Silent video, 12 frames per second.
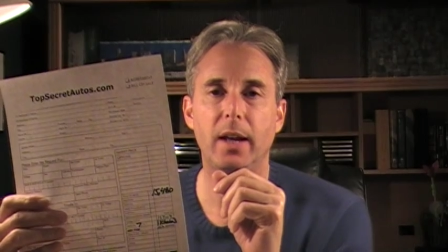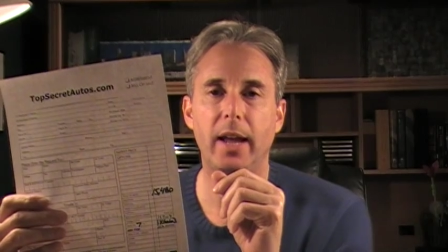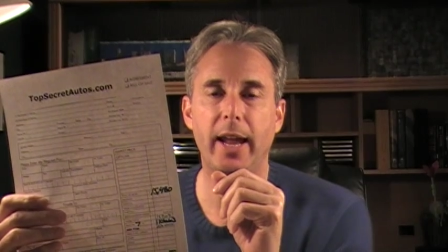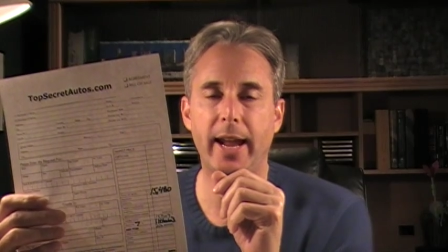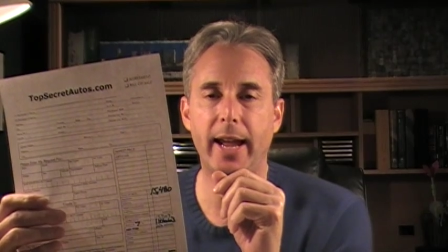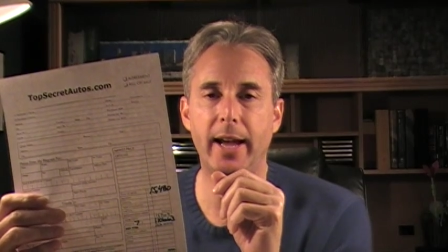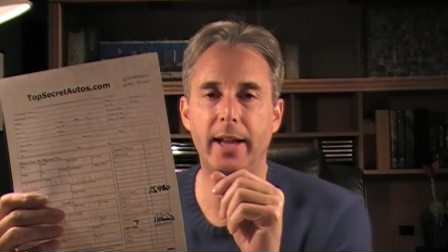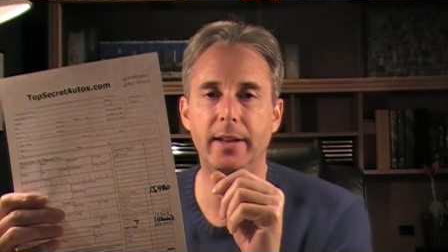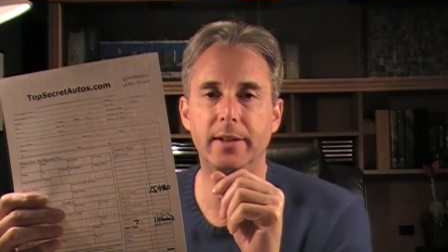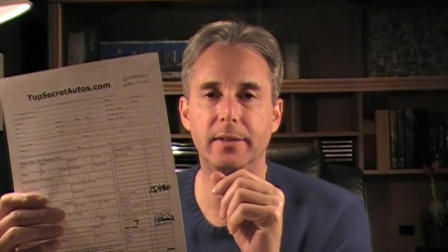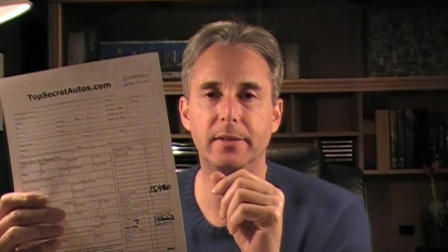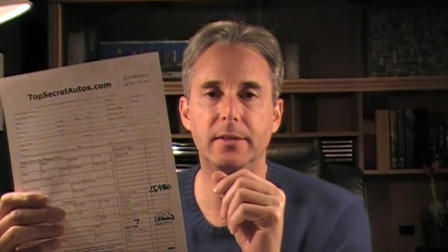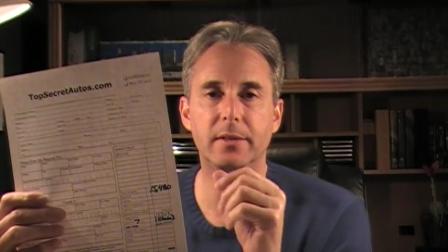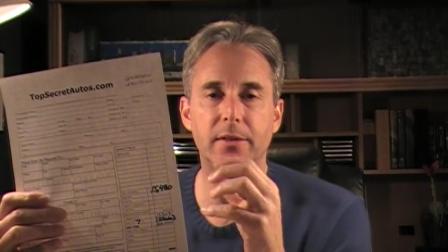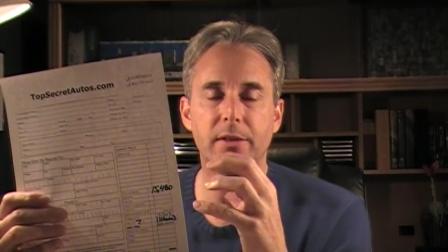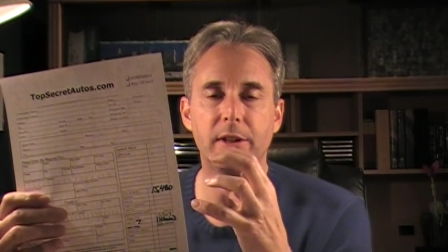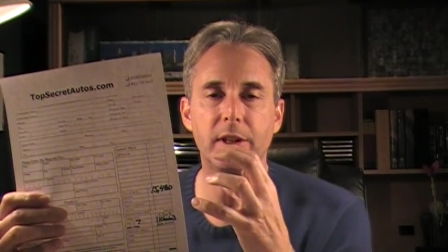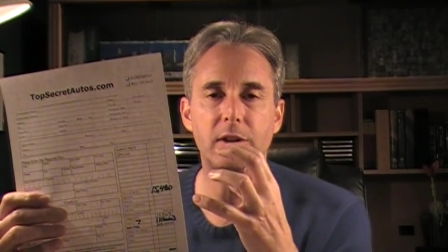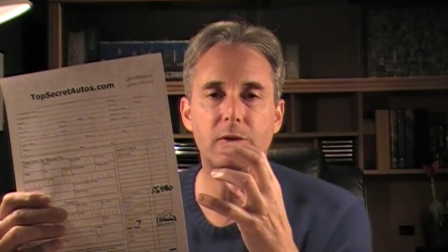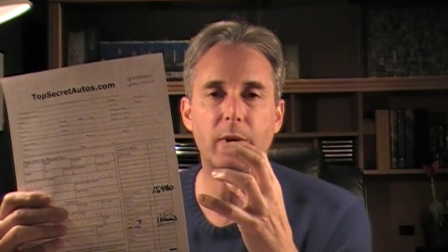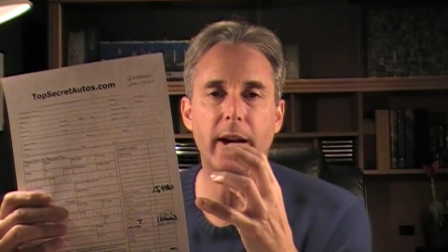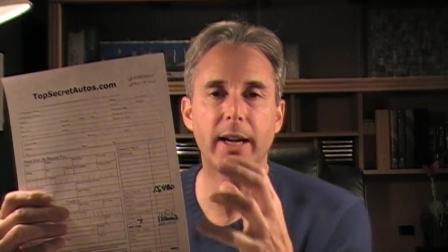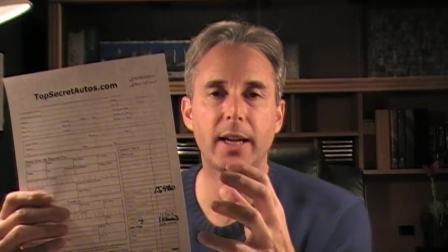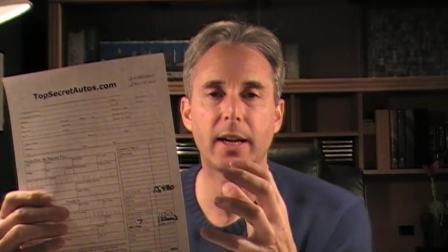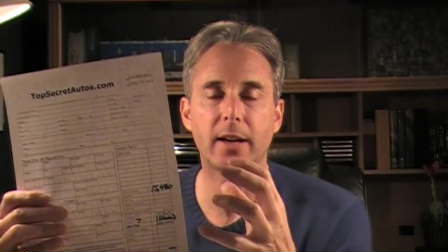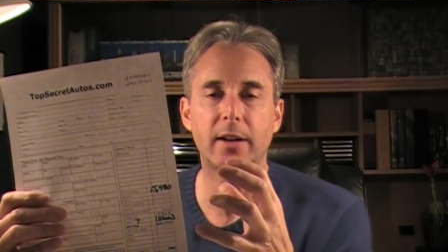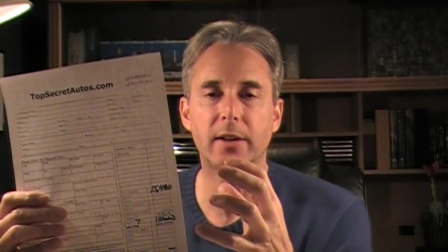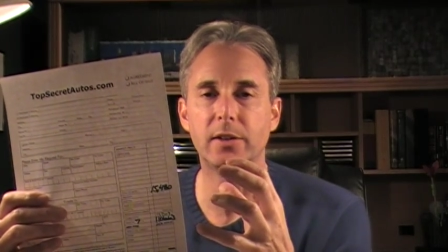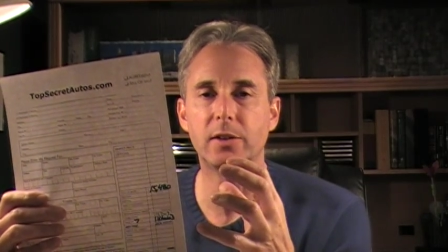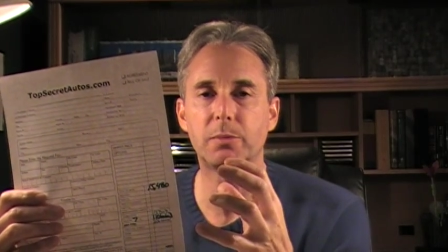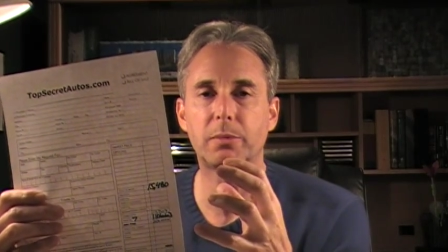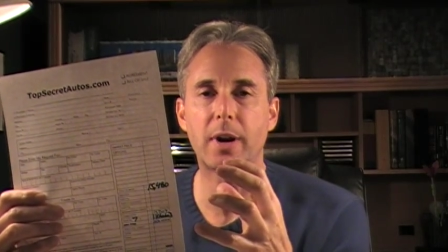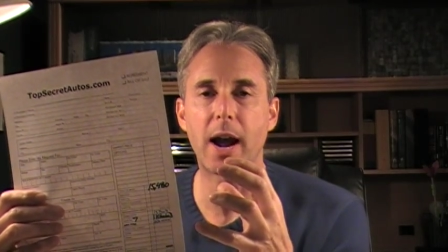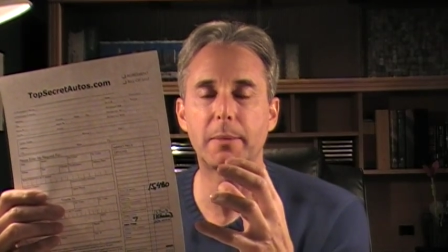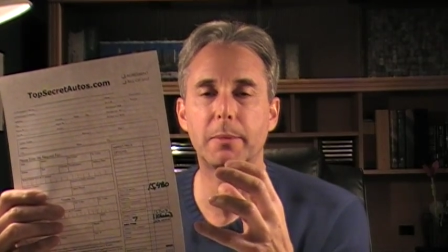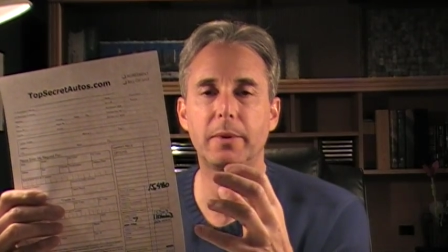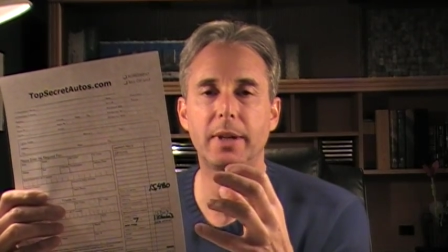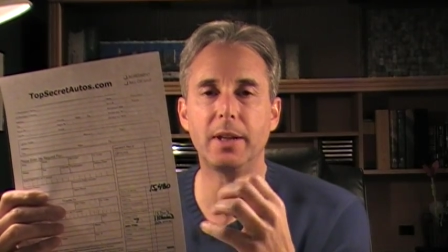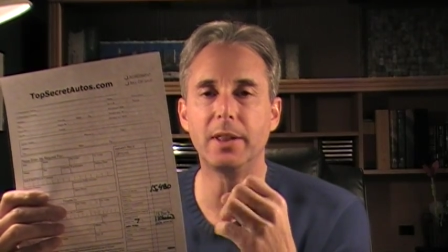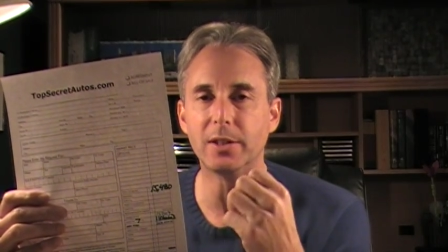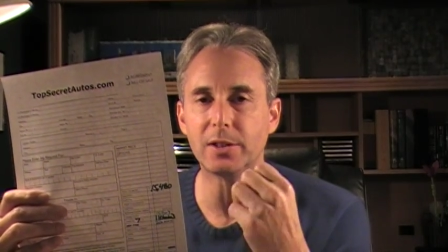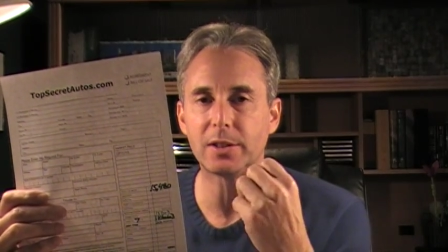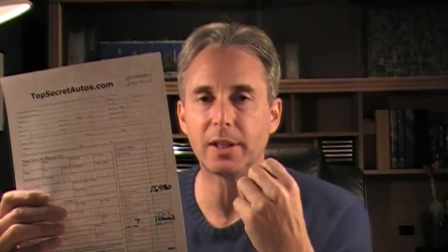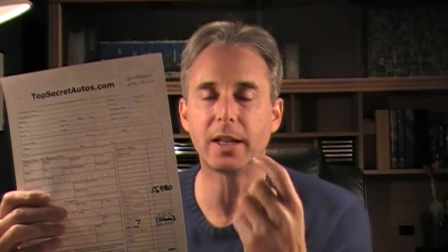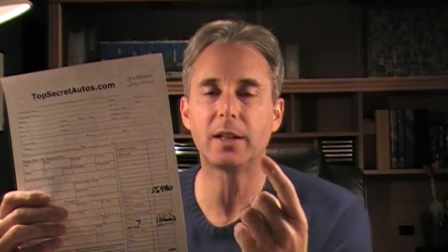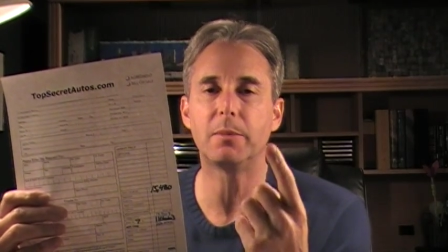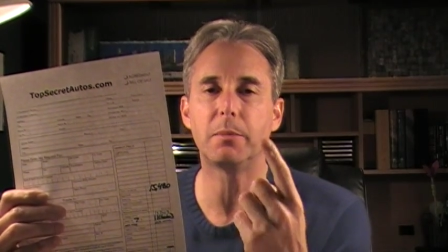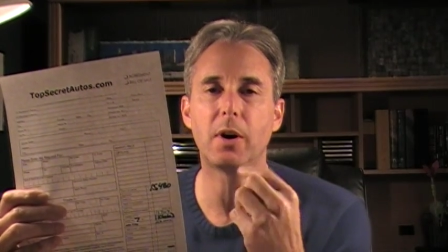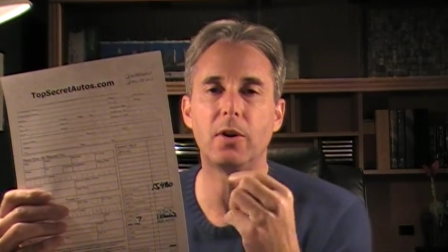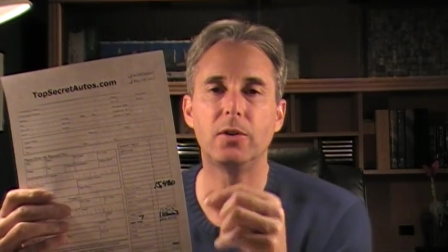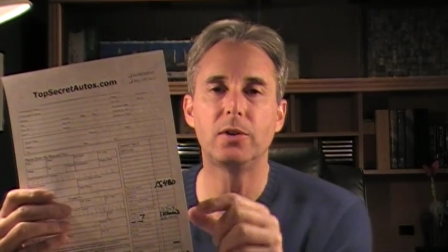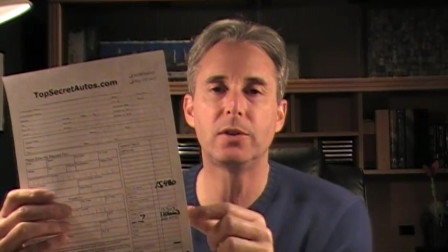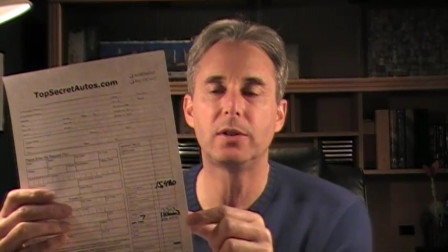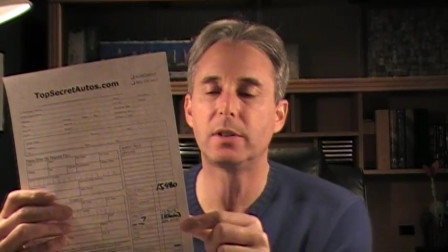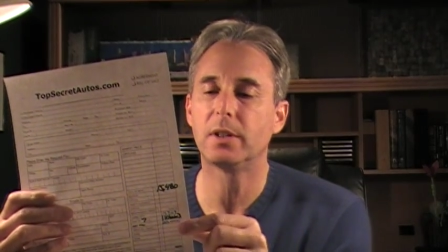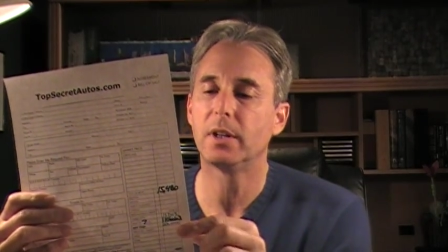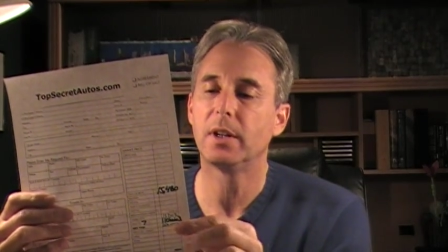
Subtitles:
And this right here is probably the single most